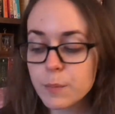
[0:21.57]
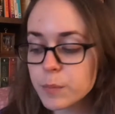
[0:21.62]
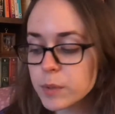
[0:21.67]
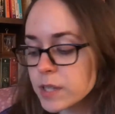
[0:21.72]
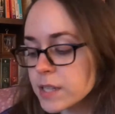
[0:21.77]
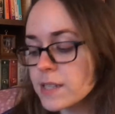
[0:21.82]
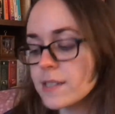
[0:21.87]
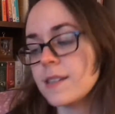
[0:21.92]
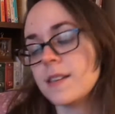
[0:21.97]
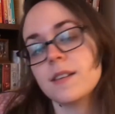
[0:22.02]

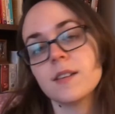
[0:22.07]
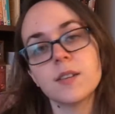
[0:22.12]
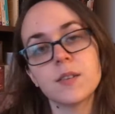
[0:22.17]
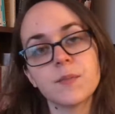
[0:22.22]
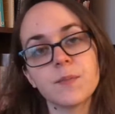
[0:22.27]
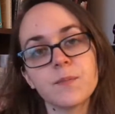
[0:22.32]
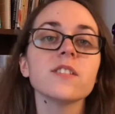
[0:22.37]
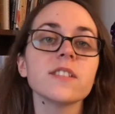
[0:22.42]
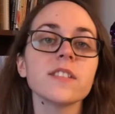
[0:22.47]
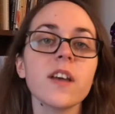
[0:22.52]

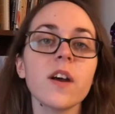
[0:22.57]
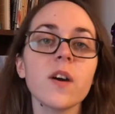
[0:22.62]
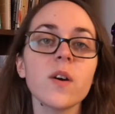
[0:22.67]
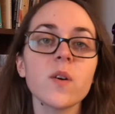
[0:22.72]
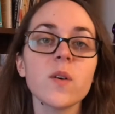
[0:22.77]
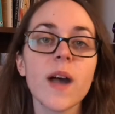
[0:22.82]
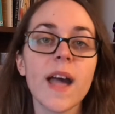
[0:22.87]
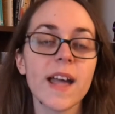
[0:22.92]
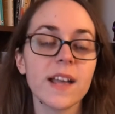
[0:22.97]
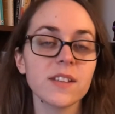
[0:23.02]
pleasing.
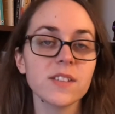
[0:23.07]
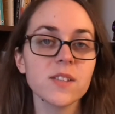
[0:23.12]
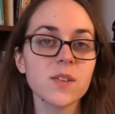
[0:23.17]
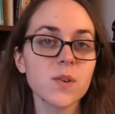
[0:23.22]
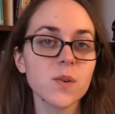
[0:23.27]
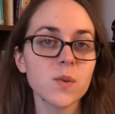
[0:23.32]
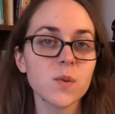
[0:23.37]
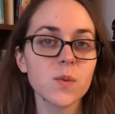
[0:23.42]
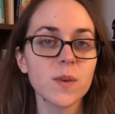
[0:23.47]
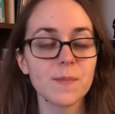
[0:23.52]
So as
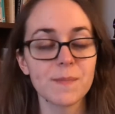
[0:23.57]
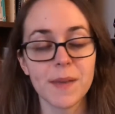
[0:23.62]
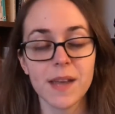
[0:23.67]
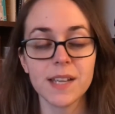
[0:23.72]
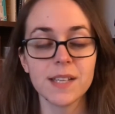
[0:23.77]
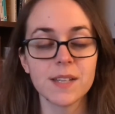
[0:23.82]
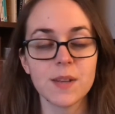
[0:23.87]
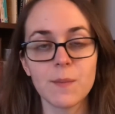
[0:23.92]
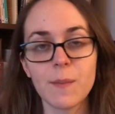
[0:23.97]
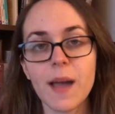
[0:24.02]
you
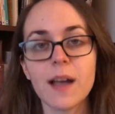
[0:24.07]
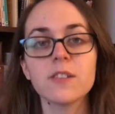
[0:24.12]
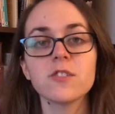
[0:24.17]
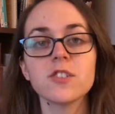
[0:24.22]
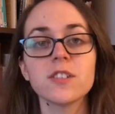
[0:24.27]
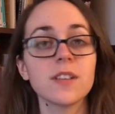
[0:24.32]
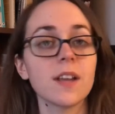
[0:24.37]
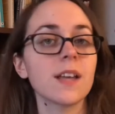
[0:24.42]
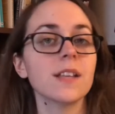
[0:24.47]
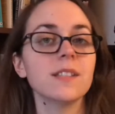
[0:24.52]
might
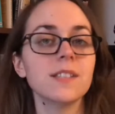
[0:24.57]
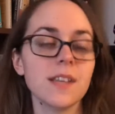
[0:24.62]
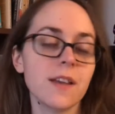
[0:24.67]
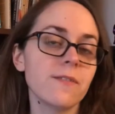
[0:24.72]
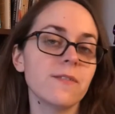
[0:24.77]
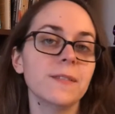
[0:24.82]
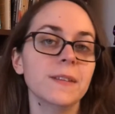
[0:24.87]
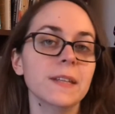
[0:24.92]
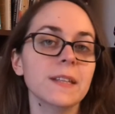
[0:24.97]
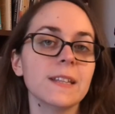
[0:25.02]
imagine, I
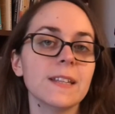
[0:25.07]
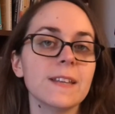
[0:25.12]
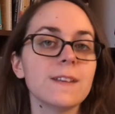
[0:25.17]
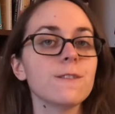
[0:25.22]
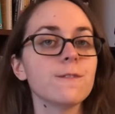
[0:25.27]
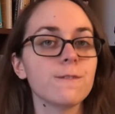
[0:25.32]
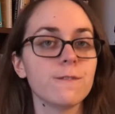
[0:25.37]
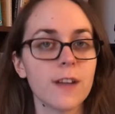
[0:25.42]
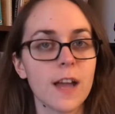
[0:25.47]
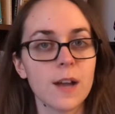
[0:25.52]

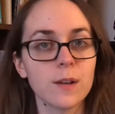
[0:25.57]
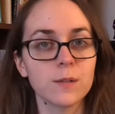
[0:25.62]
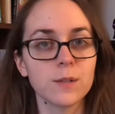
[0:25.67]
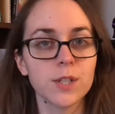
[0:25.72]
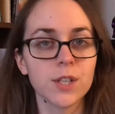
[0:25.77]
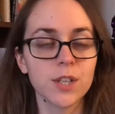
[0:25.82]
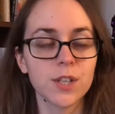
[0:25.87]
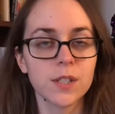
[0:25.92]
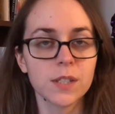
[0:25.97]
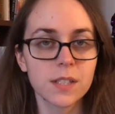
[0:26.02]
definitely
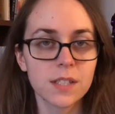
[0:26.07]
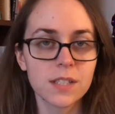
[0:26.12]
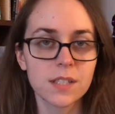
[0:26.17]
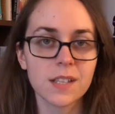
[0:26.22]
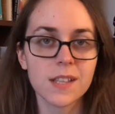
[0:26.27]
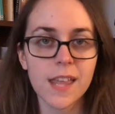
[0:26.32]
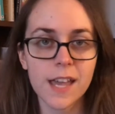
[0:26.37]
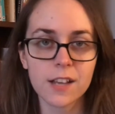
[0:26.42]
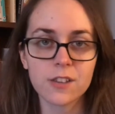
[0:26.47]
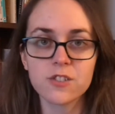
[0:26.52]
found a good
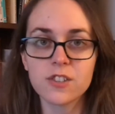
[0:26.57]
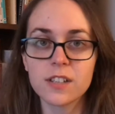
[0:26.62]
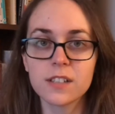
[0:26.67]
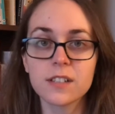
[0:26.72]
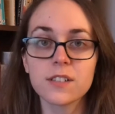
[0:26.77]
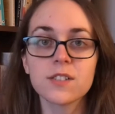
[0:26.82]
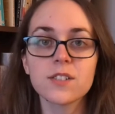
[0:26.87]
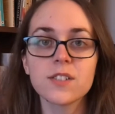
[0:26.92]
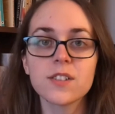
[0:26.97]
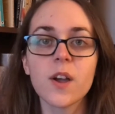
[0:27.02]

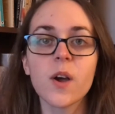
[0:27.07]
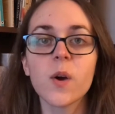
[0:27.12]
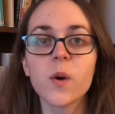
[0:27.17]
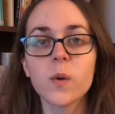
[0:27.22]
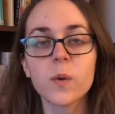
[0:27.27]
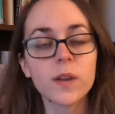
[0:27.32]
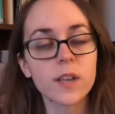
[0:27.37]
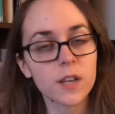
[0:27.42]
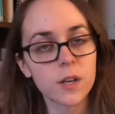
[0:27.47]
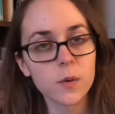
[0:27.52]
selection.
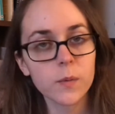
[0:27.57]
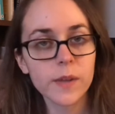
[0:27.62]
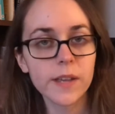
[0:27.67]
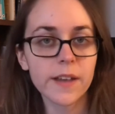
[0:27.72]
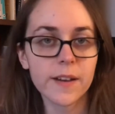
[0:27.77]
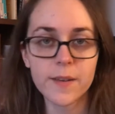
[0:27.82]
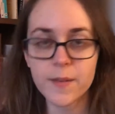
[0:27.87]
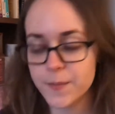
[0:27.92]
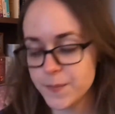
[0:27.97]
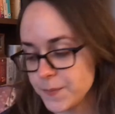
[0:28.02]
So here we
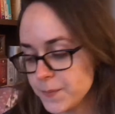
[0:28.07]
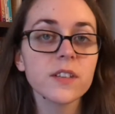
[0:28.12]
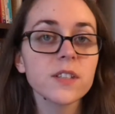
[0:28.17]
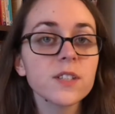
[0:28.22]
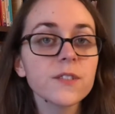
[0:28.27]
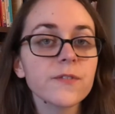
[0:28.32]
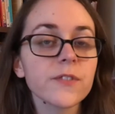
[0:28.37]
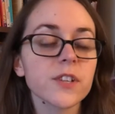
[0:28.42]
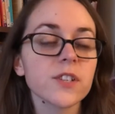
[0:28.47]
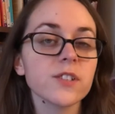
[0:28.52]
go.
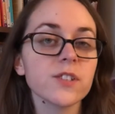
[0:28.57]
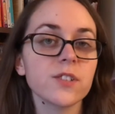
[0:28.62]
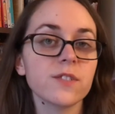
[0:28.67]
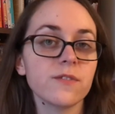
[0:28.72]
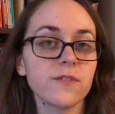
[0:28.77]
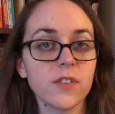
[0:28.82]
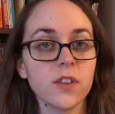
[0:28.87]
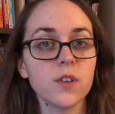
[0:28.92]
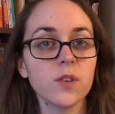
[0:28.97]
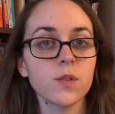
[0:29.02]
These first
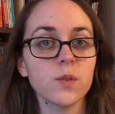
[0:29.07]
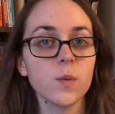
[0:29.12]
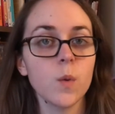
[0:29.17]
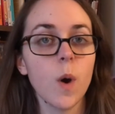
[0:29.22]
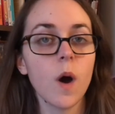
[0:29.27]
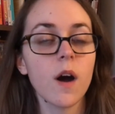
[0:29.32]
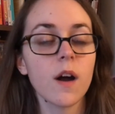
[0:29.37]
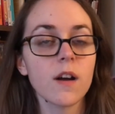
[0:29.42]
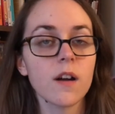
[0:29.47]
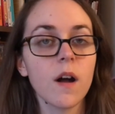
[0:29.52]

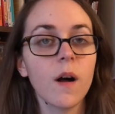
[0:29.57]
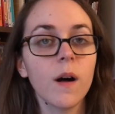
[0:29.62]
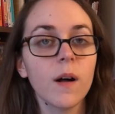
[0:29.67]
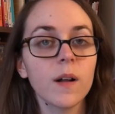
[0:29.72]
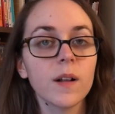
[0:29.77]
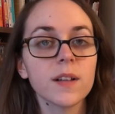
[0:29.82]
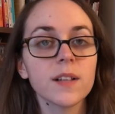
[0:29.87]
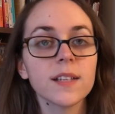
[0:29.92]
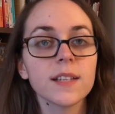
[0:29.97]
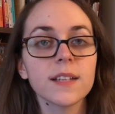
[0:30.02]
few are
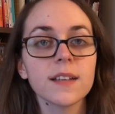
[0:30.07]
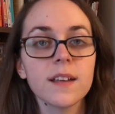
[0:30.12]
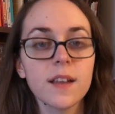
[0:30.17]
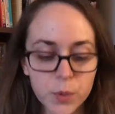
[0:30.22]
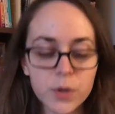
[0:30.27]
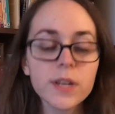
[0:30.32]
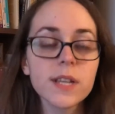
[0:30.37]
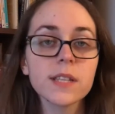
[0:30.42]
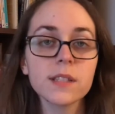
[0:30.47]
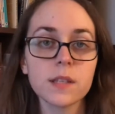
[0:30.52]
all
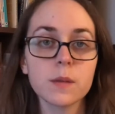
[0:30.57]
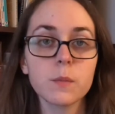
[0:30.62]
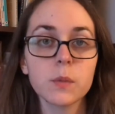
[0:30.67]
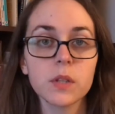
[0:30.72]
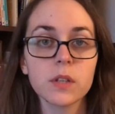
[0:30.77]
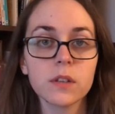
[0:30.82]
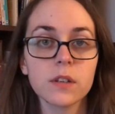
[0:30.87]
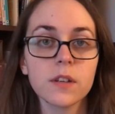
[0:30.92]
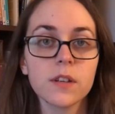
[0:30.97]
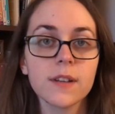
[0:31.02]
pretty
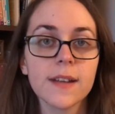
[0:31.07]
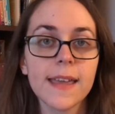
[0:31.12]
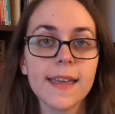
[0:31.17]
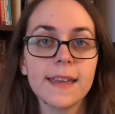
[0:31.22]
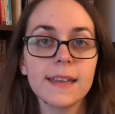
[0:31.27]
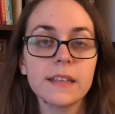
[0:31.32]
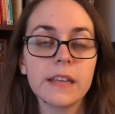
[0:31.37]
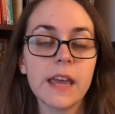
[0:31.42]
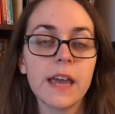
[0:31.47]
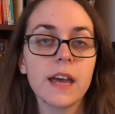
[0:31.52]
similar
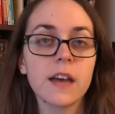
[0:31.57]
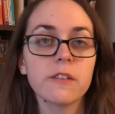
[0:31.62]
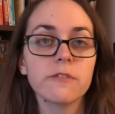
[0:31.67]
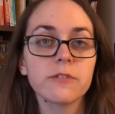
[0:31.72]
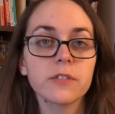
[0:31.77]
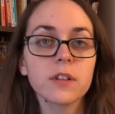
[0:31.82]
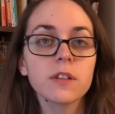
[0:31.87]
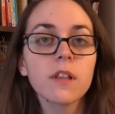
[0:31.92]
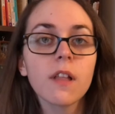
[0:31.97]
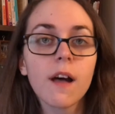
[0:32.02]
and
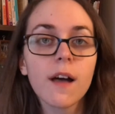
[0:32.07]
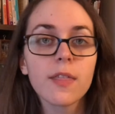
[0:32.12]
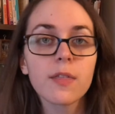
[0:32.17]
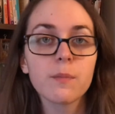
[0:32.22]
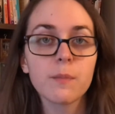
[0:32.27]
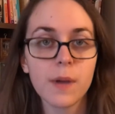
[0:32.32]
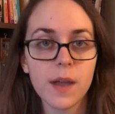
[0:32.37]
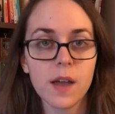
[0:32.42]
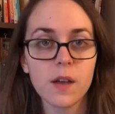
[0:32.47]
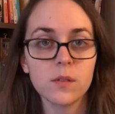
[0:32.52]
have
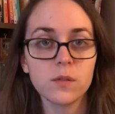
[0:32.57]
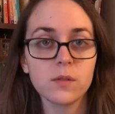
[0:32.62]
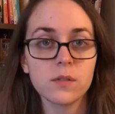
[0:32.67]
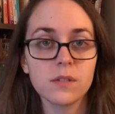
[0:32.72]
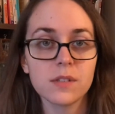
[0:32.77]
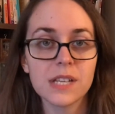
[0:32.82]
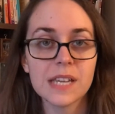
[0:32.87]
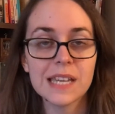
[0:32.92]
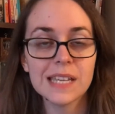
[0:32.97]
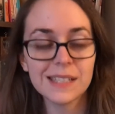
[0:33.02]
cloth
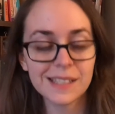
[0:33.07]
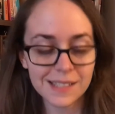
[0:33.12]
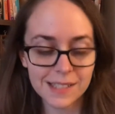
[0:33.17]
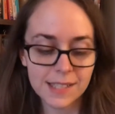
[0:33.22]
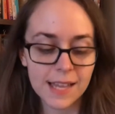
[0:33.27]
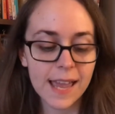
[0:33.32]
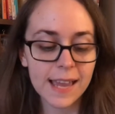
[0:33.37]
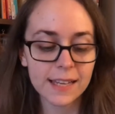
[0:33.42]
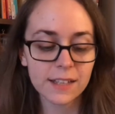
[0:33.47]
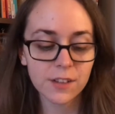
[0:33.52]
bound
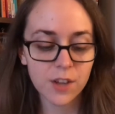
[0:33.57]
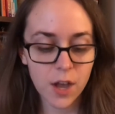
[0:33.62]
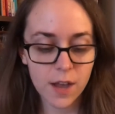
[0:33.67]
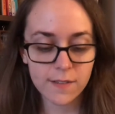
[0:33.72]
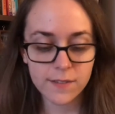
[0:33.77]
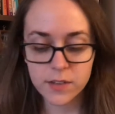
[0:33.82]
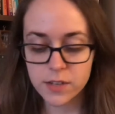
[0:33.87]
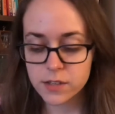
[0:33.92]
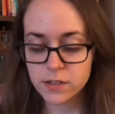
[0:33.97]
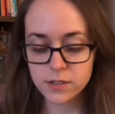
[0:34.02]
inside
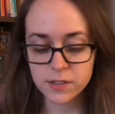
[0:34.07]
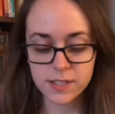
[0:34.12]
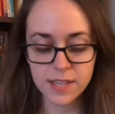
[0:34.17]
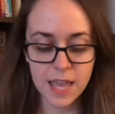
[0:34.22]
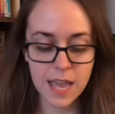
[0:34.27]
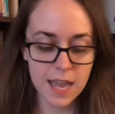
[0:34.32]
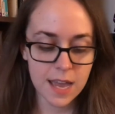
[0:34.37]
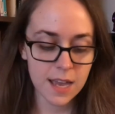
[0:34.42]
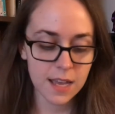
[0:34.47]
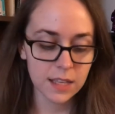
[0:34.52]
covers
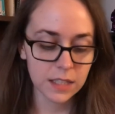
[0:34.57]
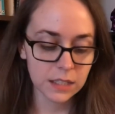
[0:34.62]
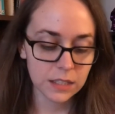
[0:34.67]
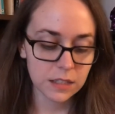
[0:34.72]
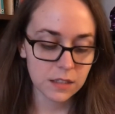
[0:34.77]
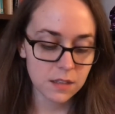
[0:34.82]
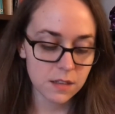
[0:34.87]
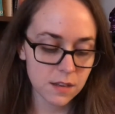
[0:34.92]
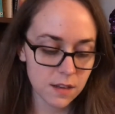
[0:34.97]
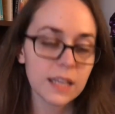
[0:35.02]

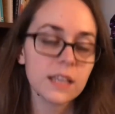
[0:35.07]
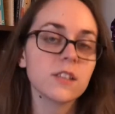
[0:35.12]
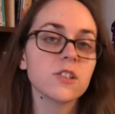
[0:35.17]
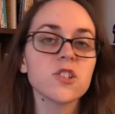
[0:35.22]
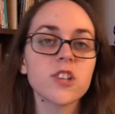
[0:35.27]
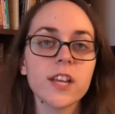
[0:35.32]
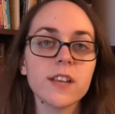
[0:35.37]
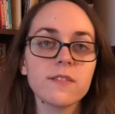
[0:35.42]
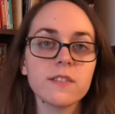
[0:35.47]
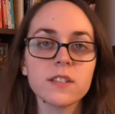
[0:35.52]
and
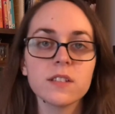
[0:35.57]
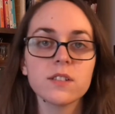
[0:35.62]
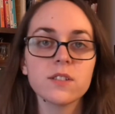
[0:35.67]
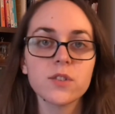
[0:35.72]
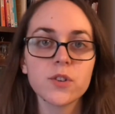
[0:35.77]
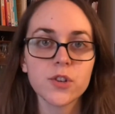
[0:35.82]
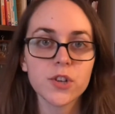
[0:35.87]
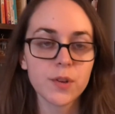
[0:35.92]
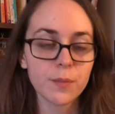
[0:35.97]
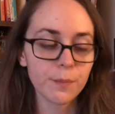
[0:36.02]

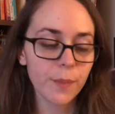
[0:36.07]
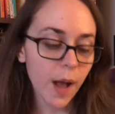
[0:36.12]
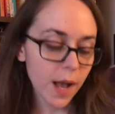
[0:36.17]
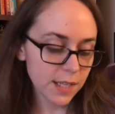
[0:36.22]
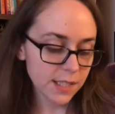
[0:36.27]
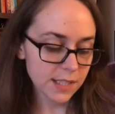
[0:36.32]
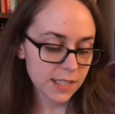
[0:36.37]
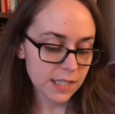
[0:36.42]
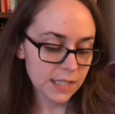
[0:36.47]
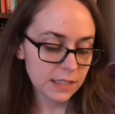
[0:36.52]
engravings or
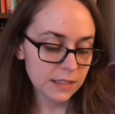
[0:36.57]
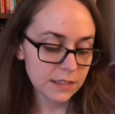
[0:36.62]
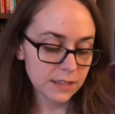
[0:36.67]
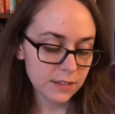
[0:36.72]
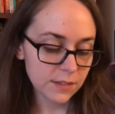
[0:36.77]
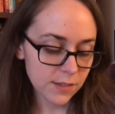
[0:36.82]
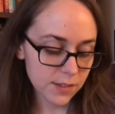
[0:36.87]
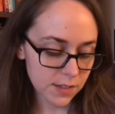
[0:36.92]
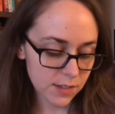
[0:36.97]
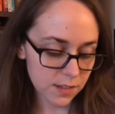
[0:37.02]

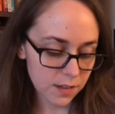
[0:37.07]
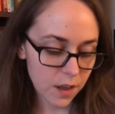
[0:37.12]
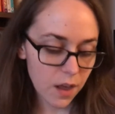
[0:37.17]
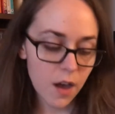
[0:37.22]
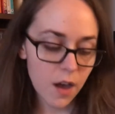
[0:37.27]
embossings